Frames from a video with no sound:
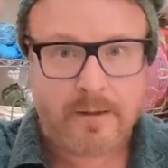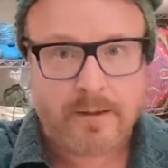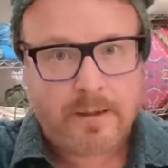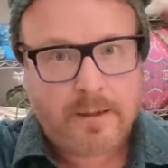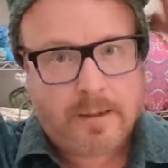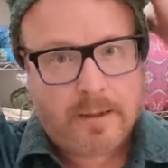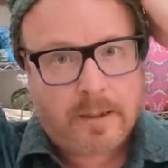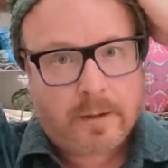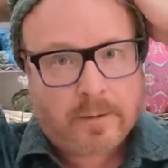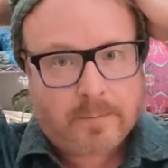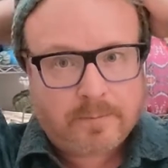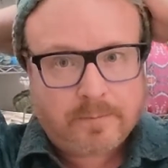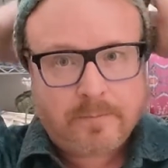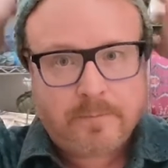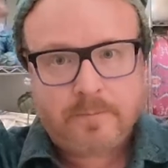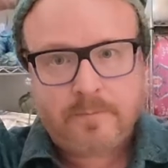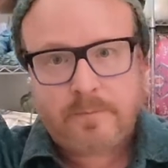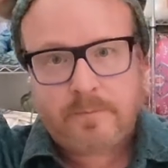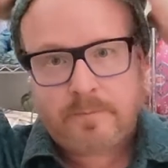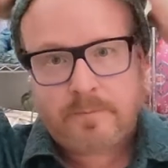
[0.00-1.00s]
There.
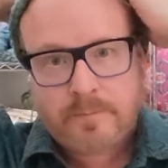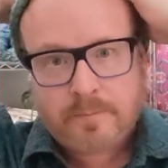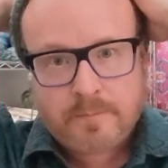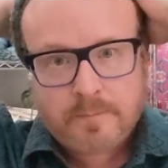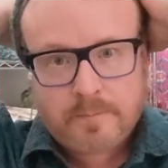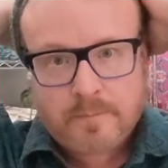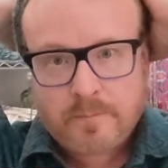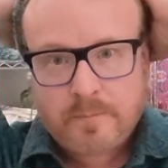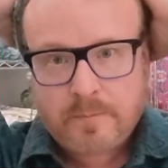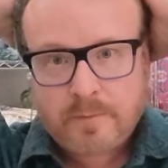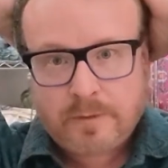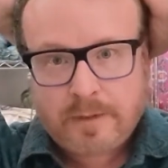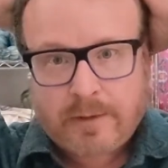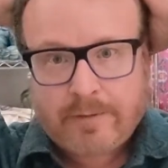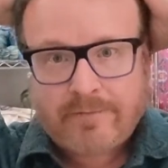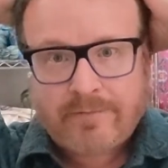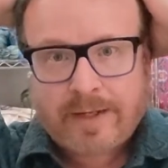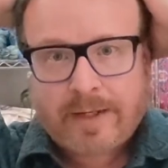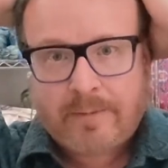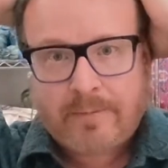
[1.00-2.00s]
Now I've
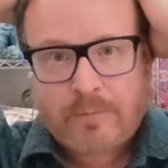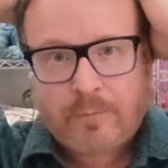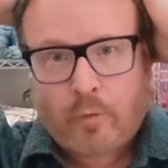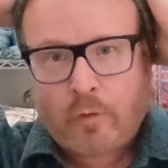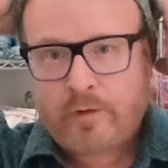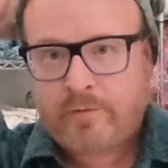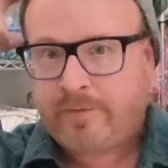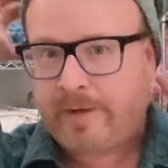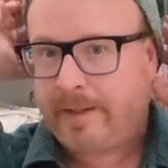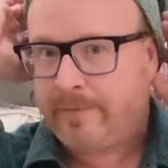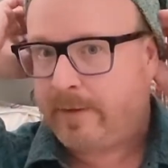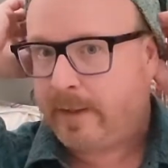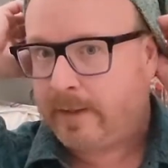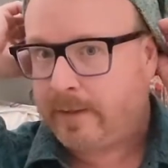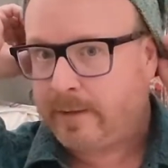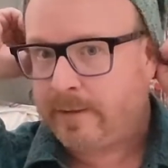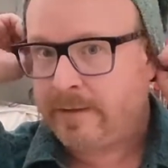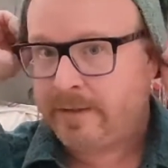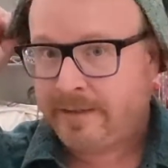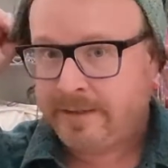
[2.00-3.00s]
got more 5-head.
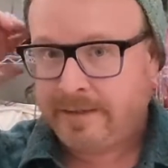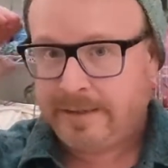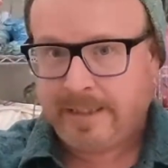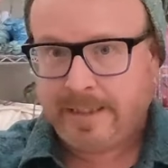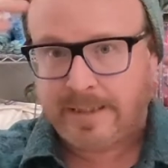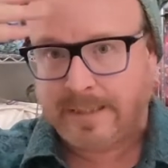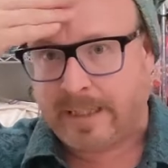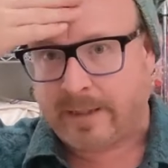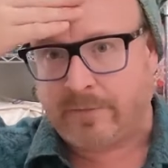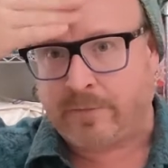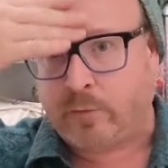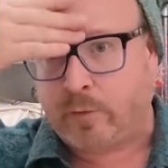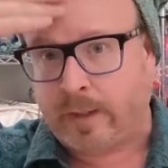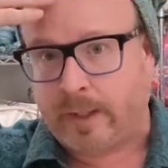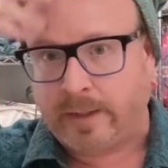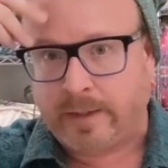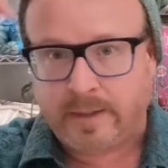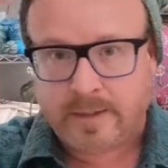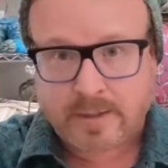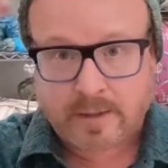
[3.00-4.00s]
It's not a 4-head,
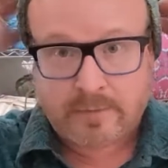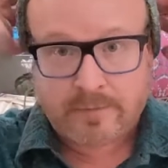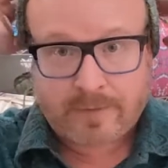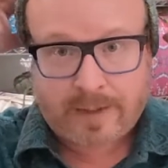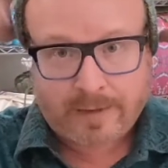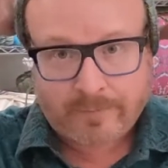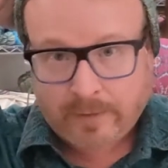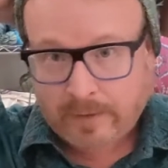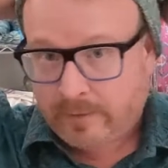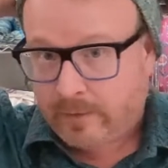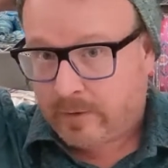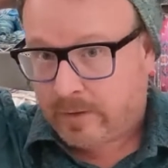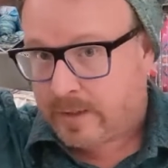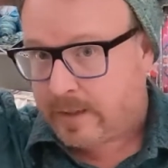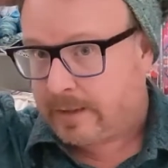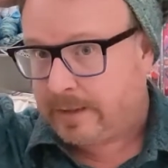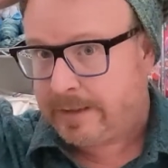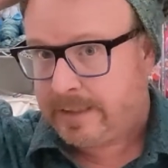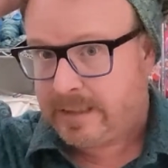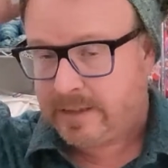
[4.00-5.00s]
it's a 5-head. There's at
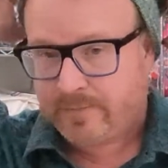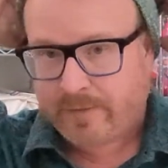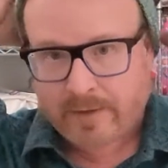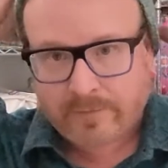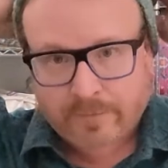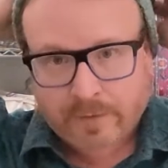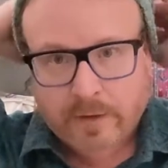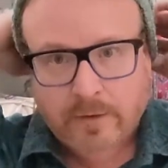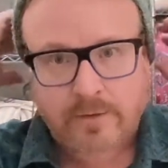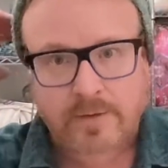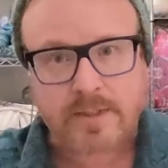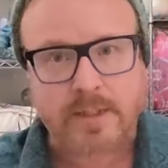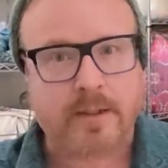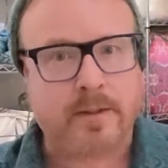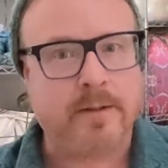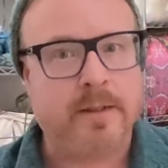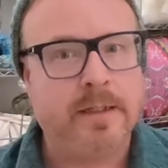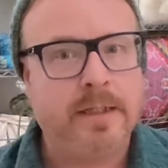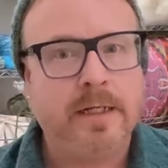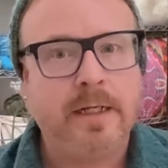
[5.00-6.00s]
least 5 fingers there.
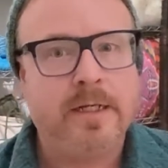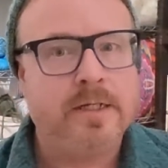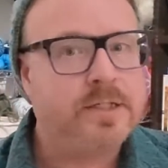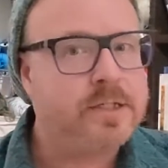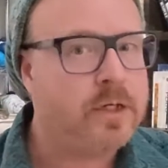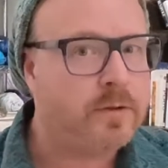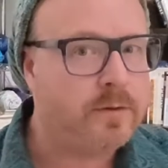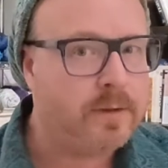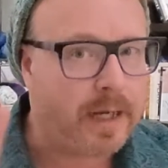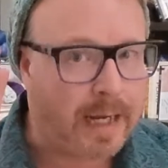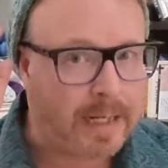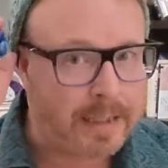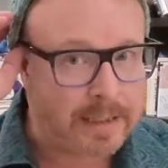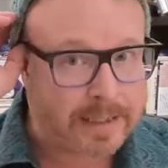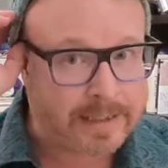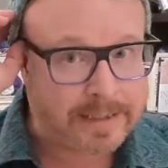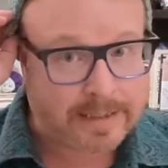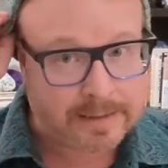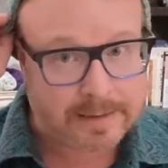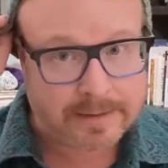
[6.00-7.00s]
So I like
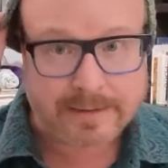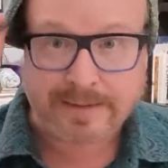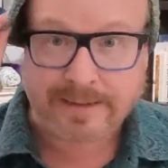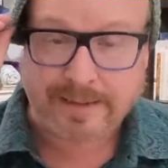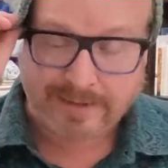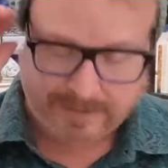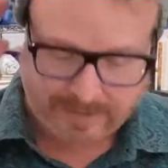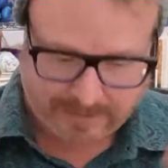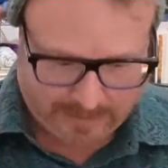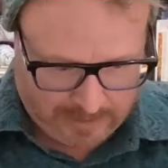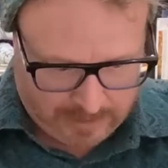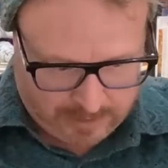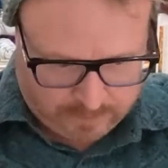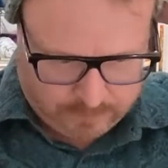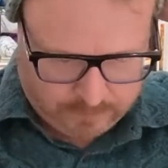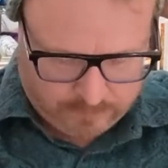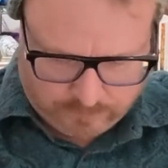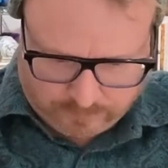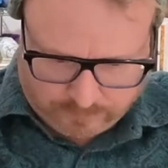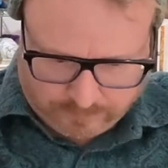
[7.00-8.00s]
it. It's
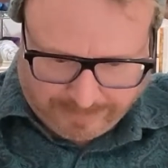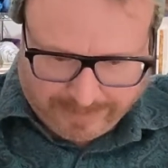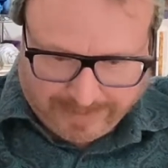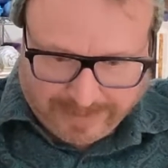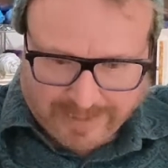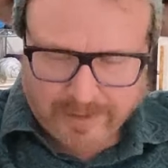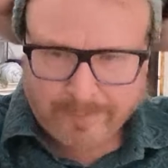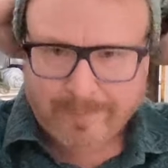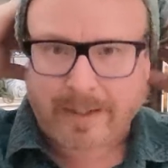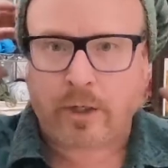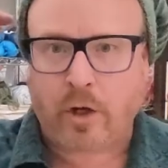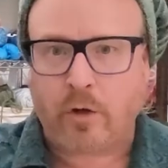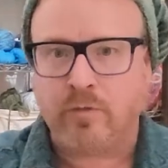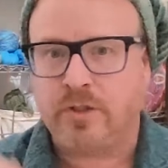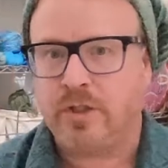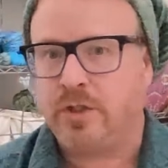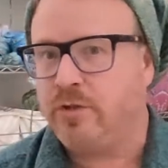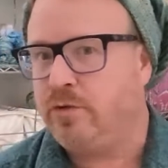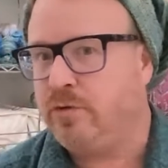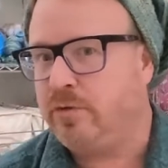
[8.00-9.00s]
my
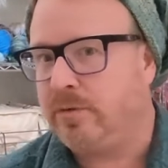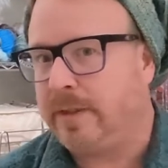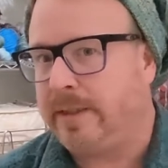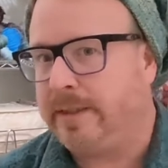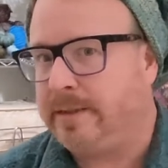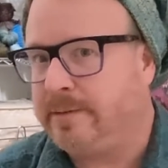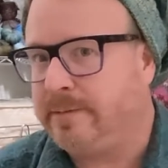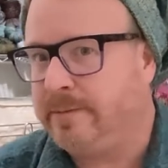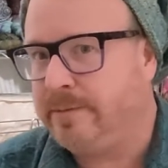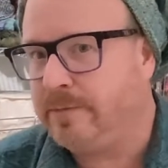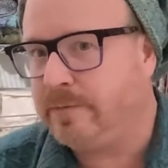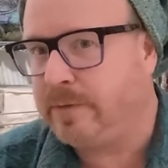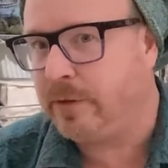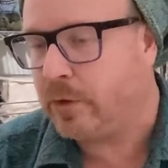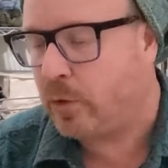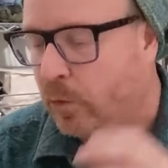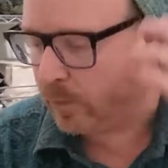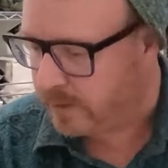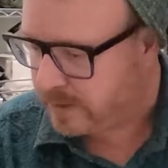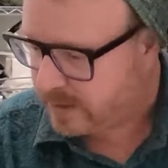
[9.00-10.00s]
go-to, like in the
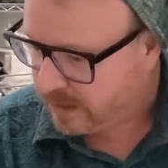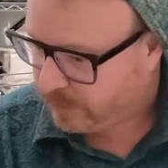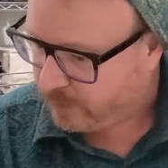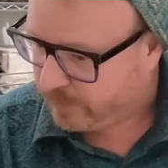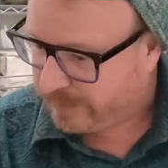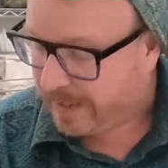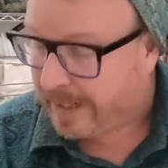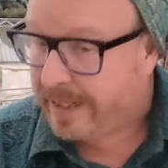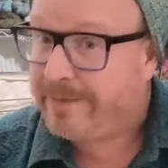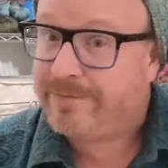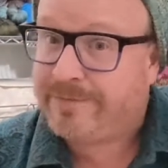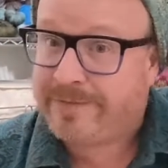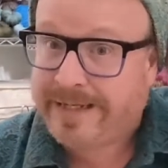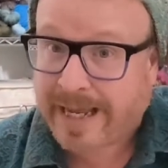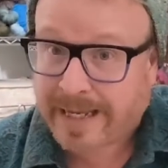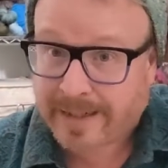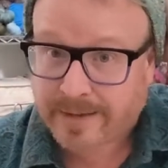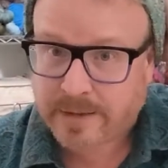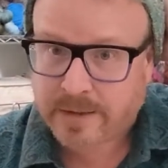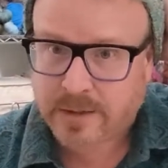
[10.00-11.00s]
quarantine when I've
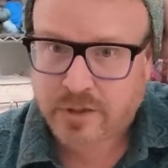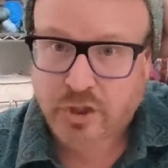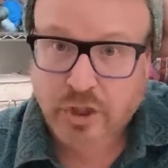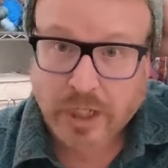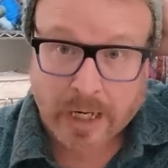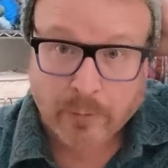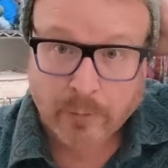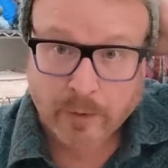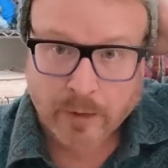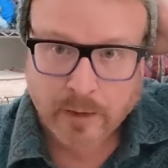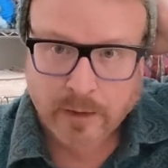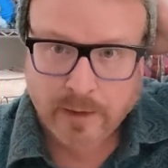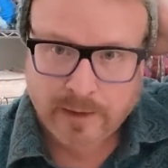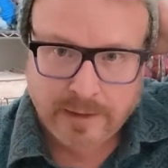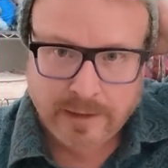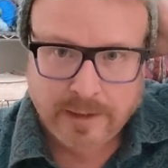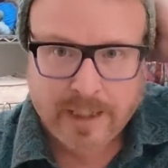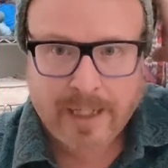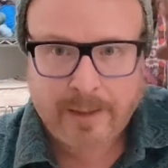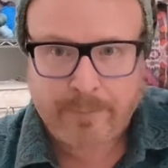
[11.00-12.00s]
yet to shower.
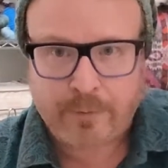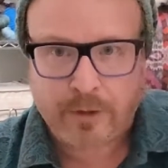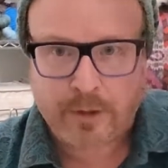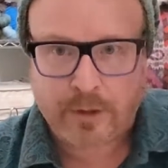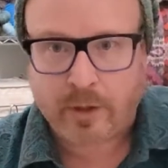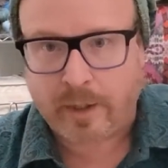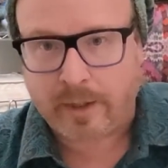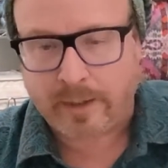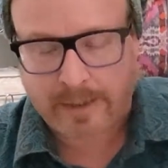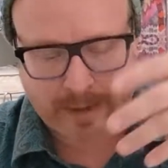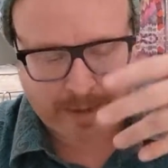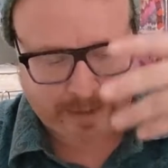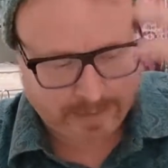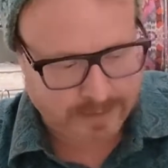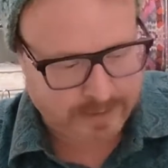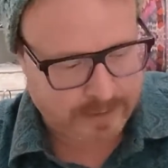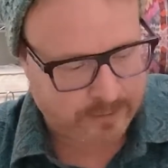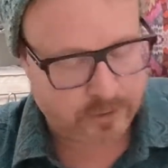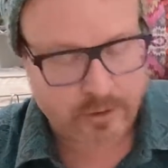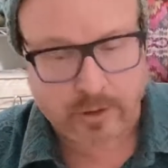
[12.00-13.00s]
I put it on and I can take
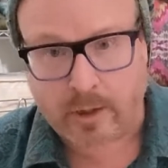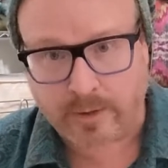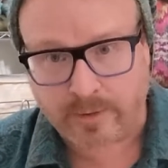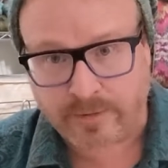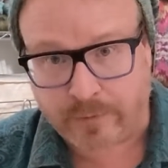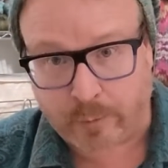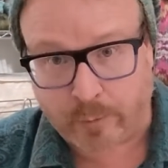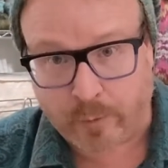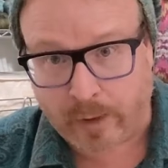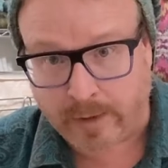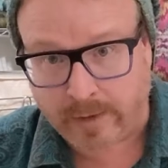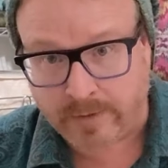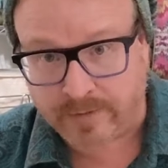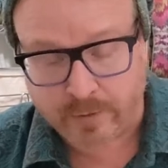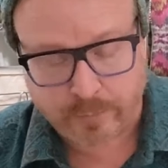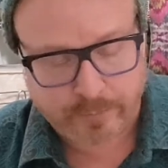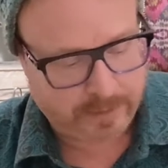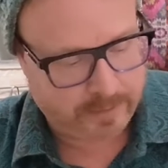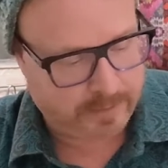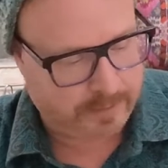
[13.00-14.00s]
the dogs for a walk. It's no
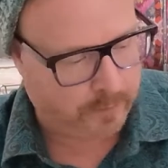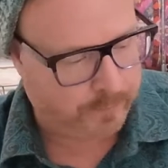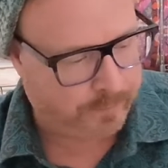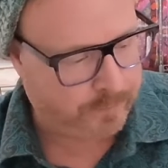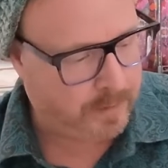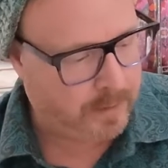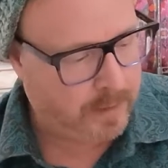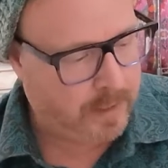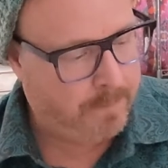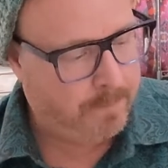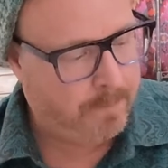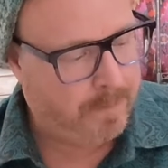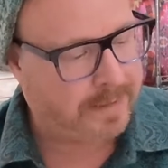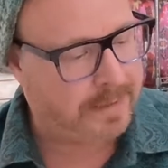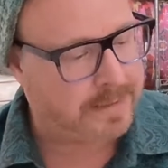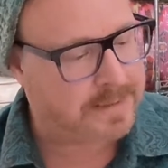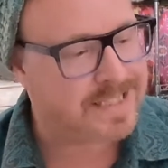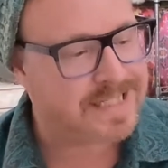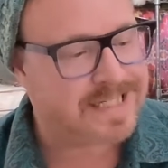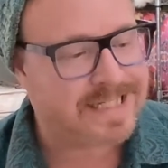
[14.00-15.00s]
big deal. But it's
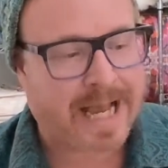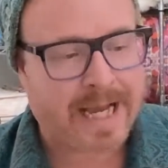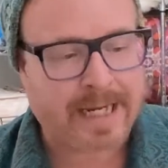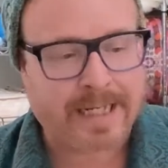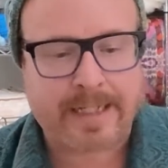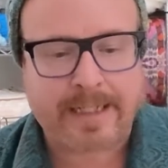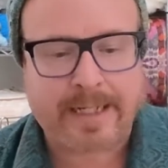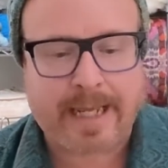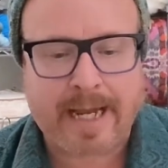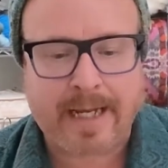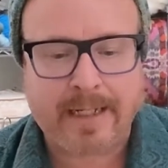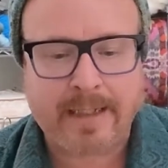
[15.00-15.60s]
the socket hat.